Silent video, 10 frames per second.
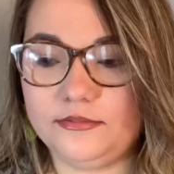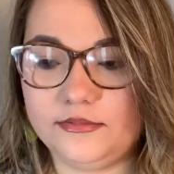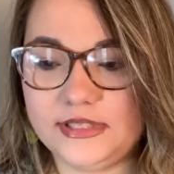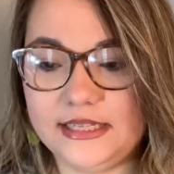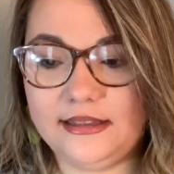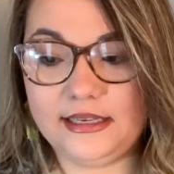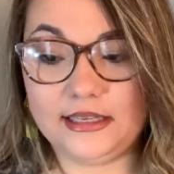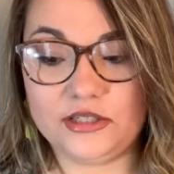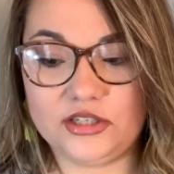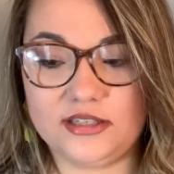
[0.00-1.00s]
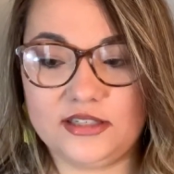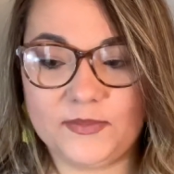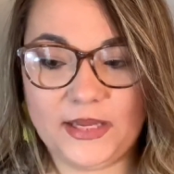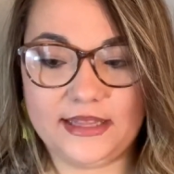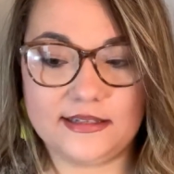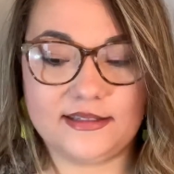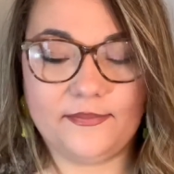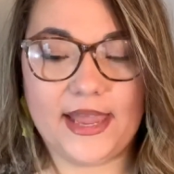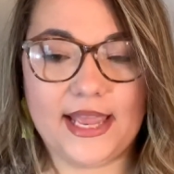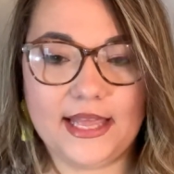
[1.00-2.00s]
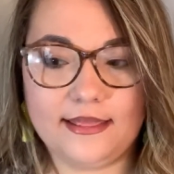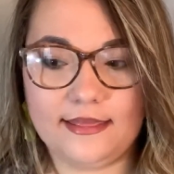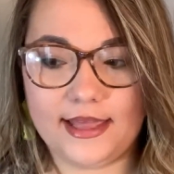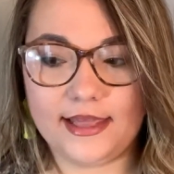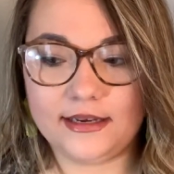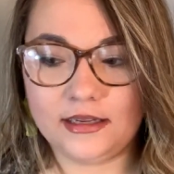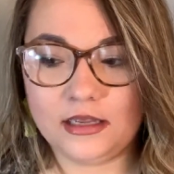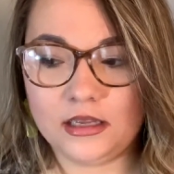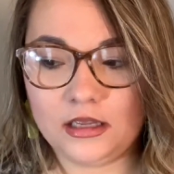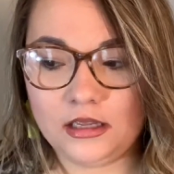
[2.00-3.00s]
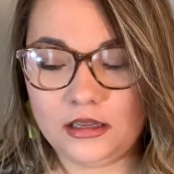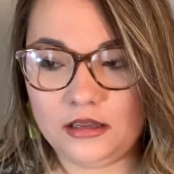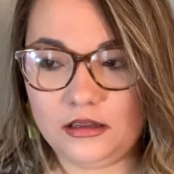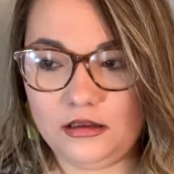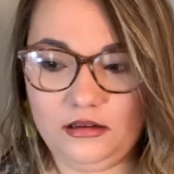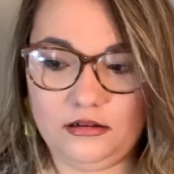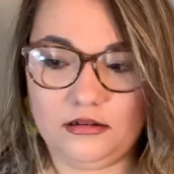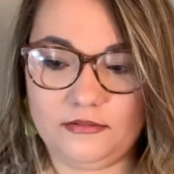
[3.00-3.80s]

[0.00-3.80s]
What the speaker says: to then just be this man that